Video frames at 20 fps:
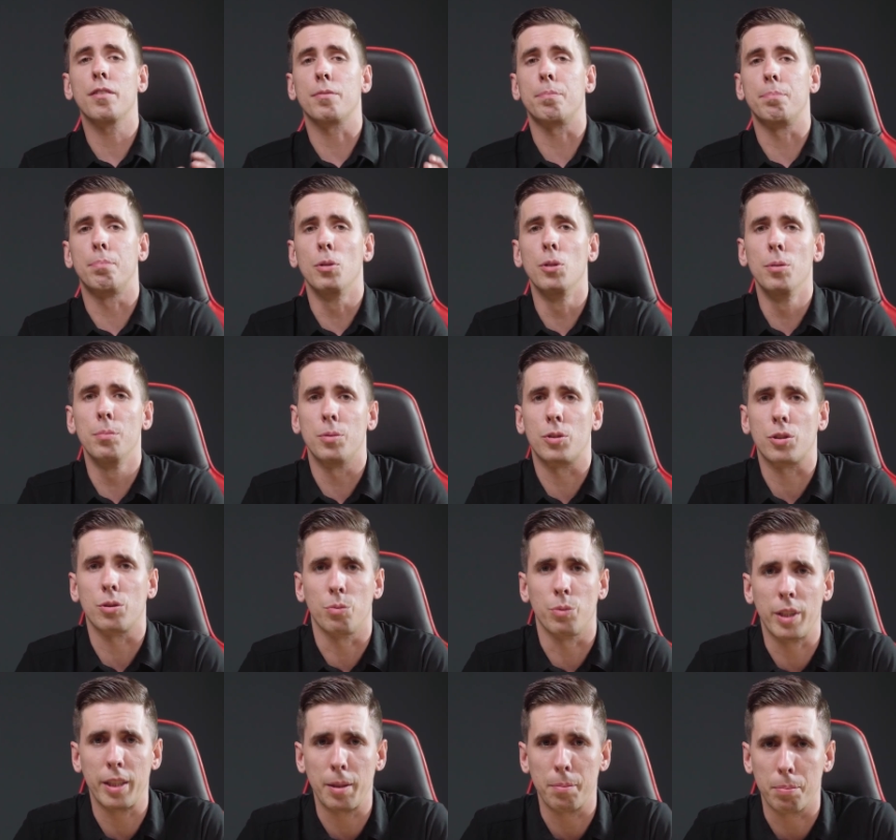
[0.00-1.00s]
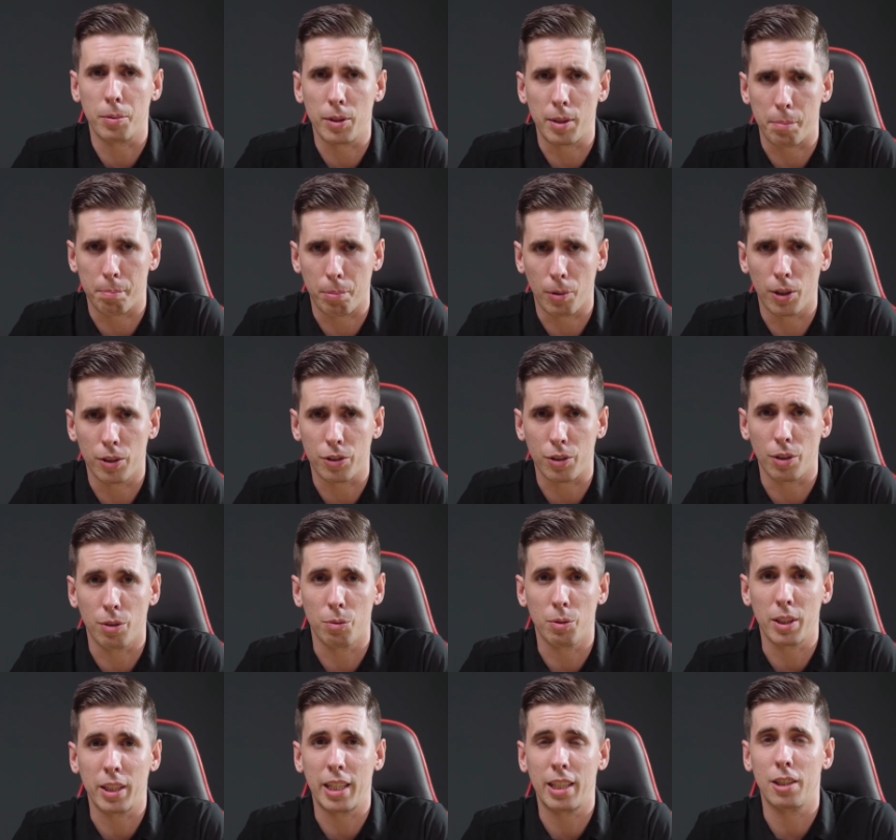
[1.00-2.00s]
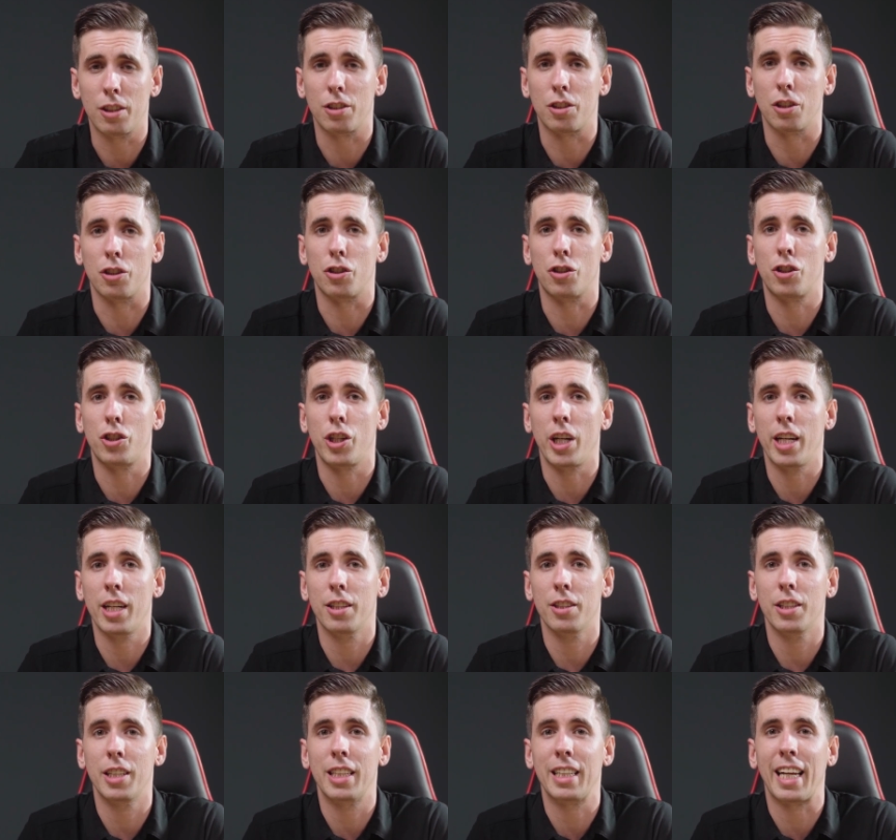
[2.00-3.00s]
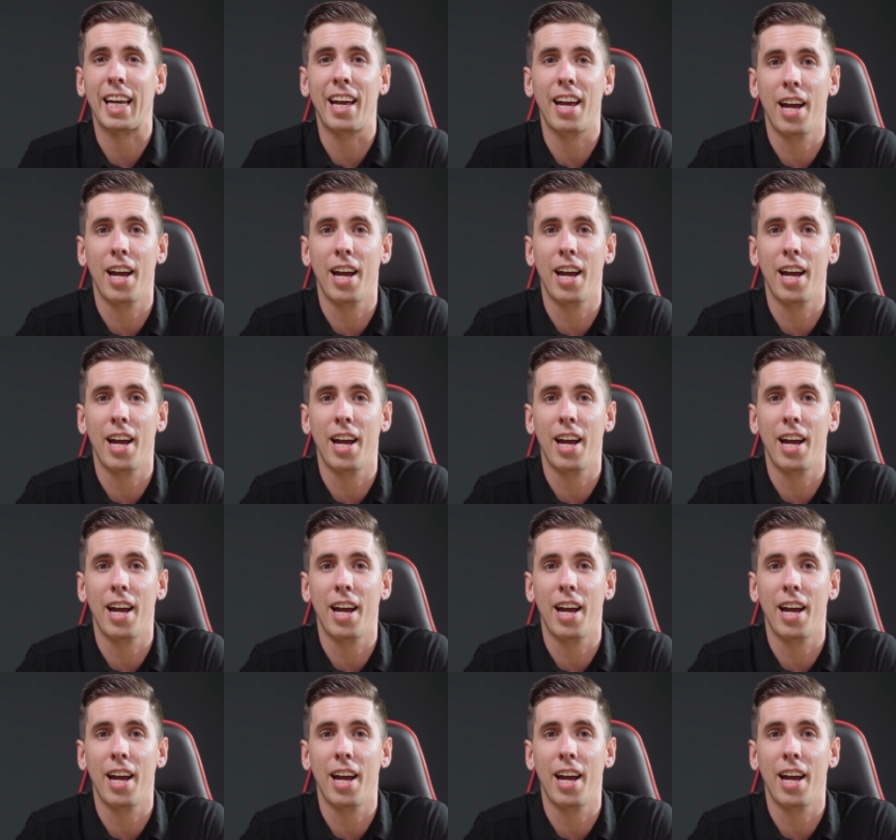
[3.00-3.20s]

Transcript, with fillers: of Boom's three D printed parts are related to channeling